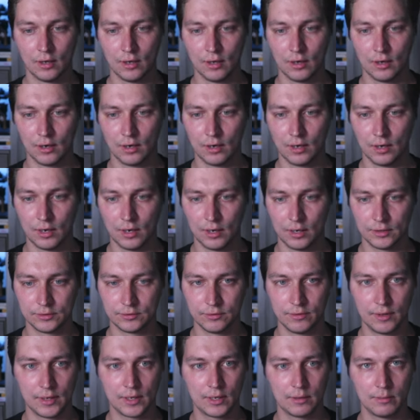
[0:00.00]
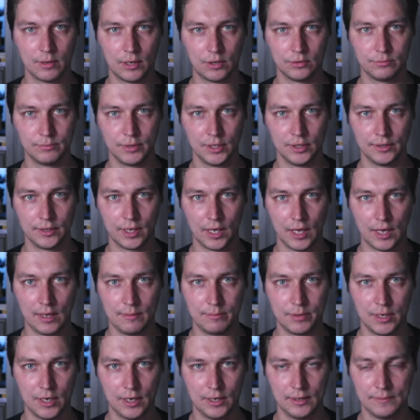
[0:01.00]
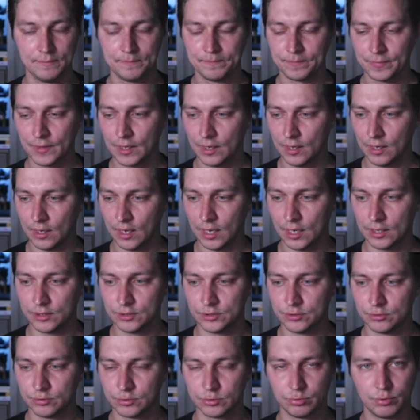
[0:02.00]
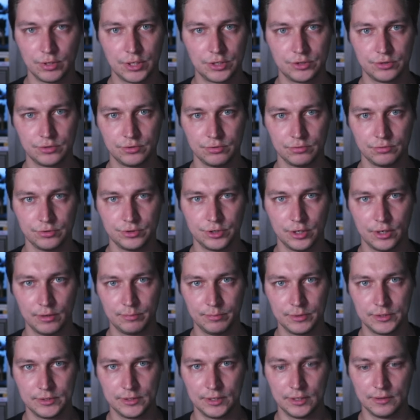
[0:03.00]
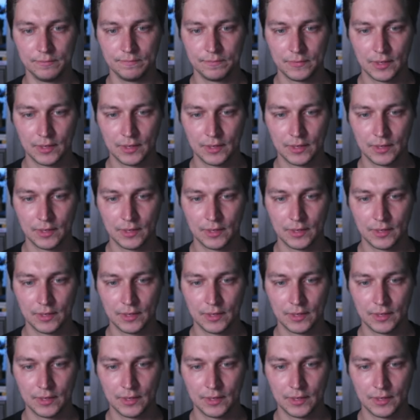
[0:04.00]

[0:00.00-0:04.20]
to think about building API and to switch to gRPC.